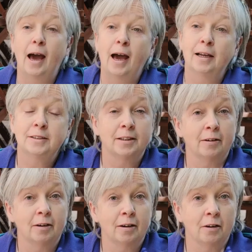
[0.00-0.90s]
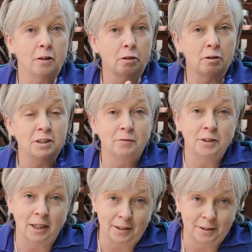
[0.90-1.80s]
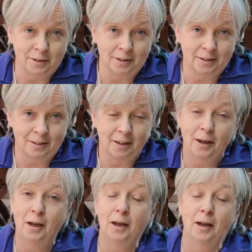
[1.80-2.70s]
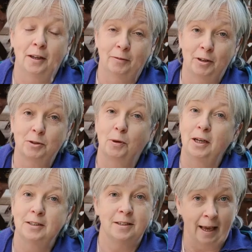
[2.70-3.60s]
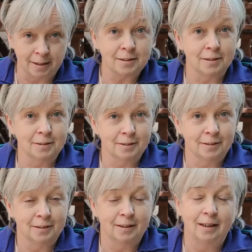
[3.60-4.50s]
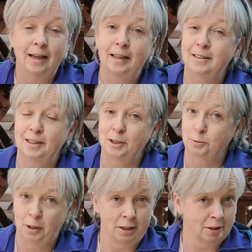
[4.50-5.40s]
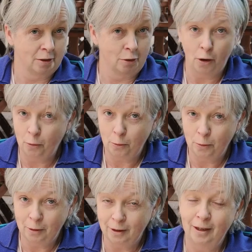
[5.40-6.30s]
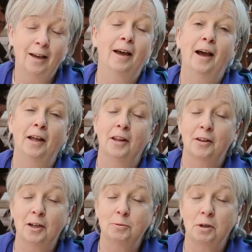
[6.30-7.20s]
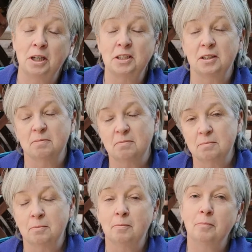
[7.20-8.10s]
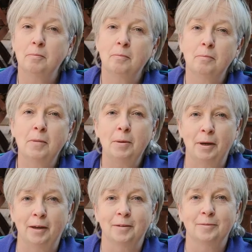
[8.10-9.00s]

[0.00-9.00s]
And there are three different answers. The first one is yes, the second one is no, and the third one is maybe.